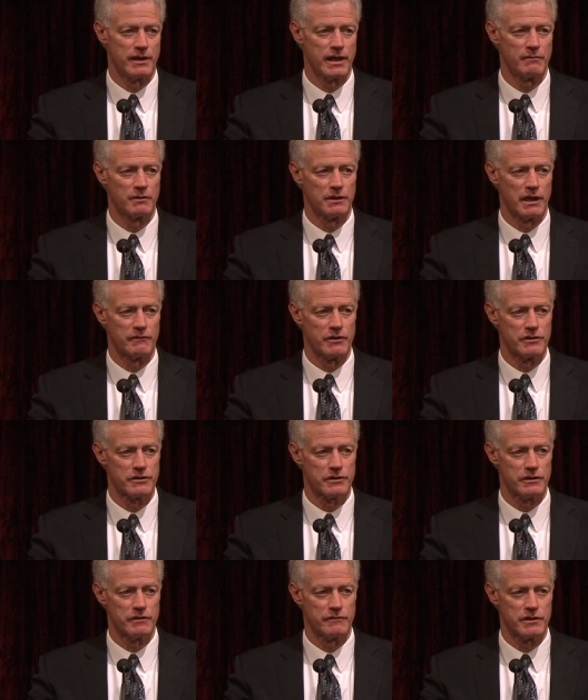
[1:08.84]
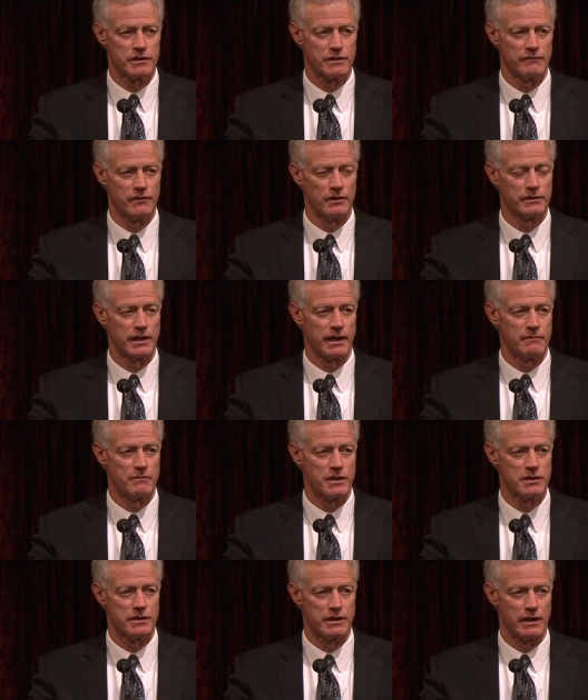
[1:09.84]
M. Glover served as a full-time
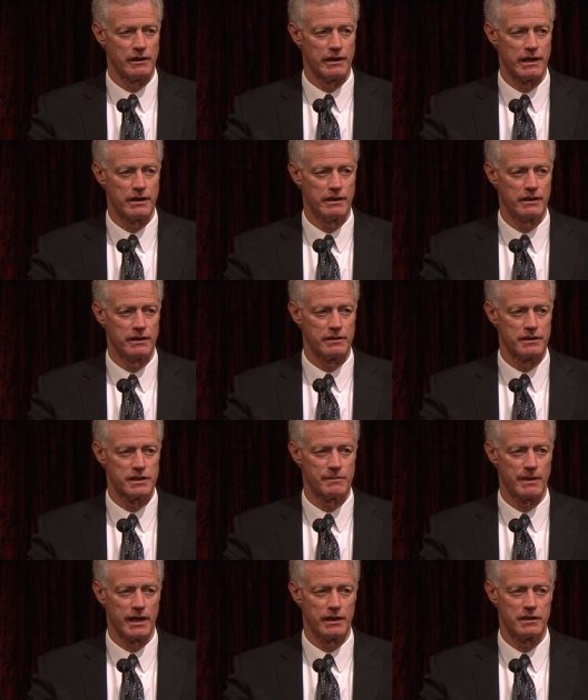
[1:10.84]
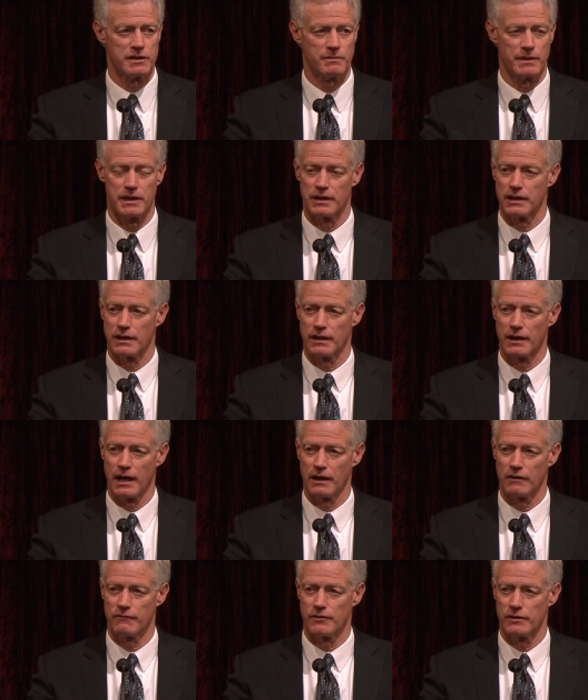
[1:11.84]
missionary in the Spanish-speaking
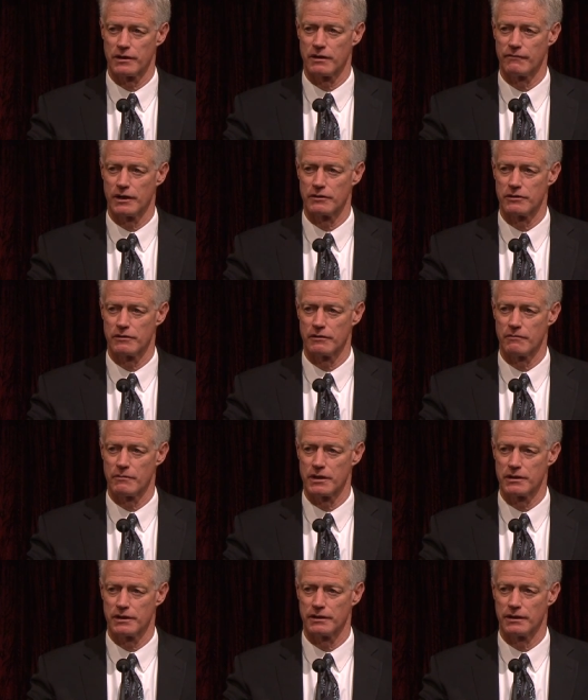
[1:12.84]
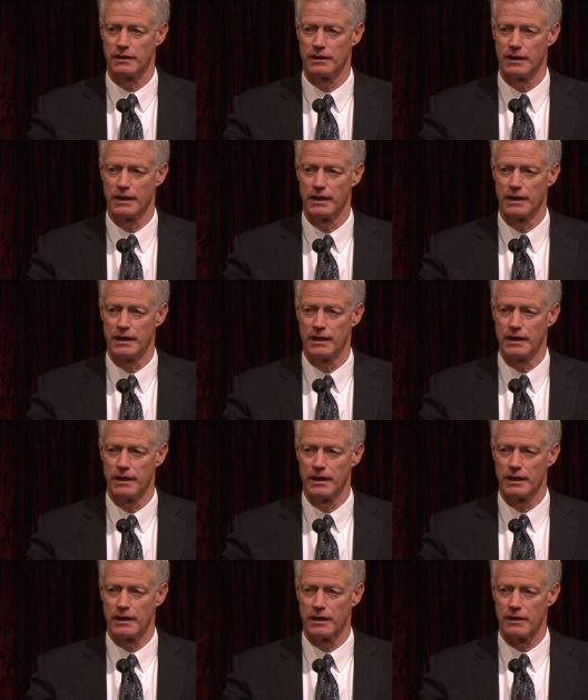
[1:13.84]
California Ventura Mission.
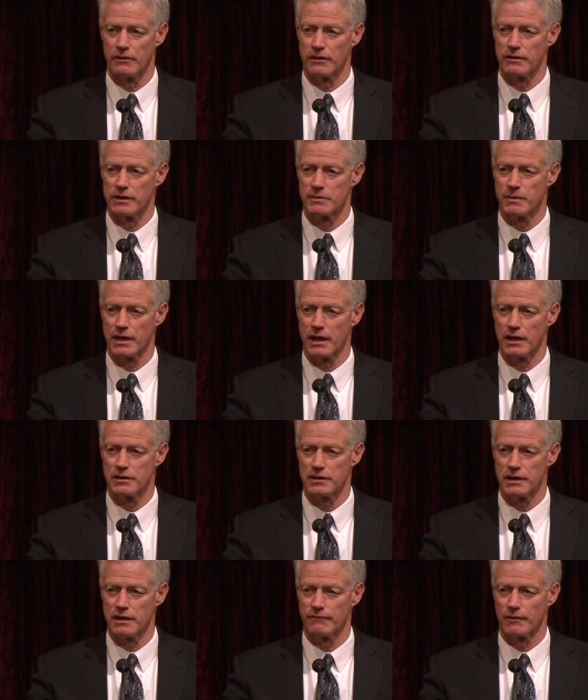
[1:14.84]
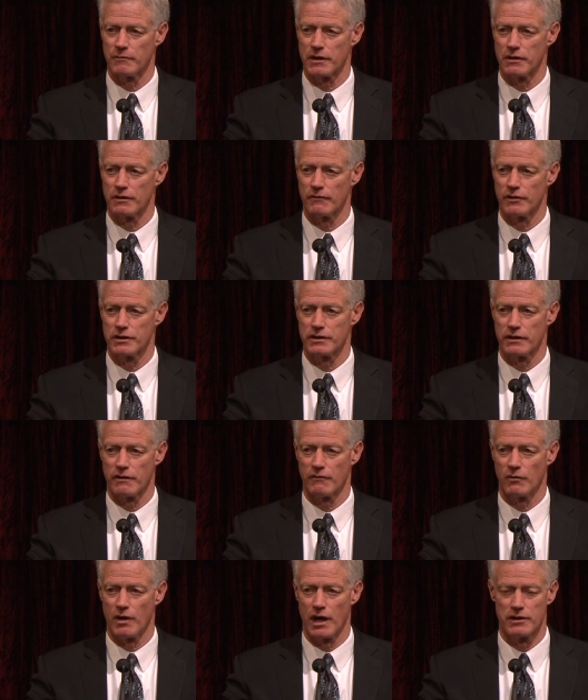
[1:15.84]
He earned his PhD from the University
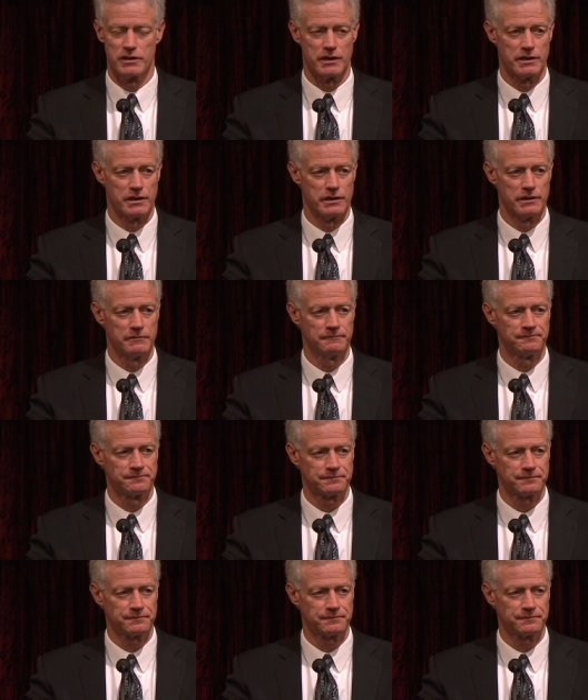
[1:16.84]
of Washington